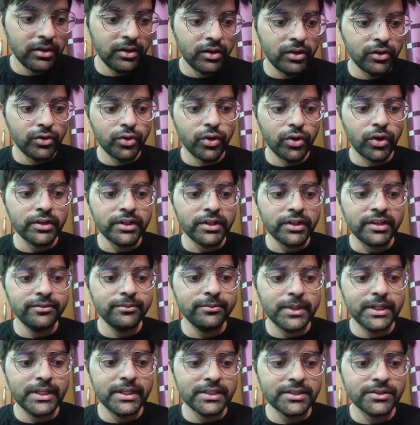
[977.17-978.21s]
not give
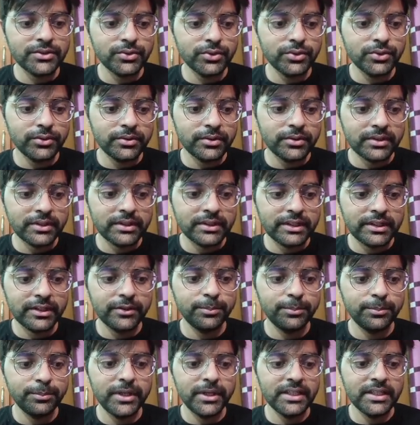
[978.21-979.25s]
biggest to
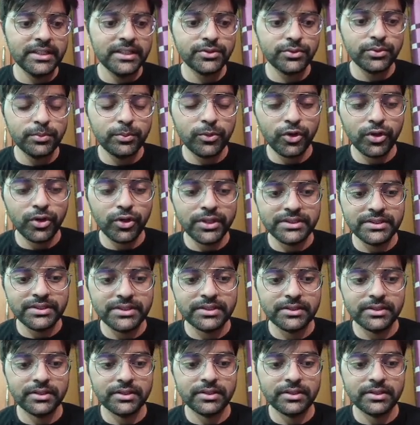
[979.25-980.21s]
Boris.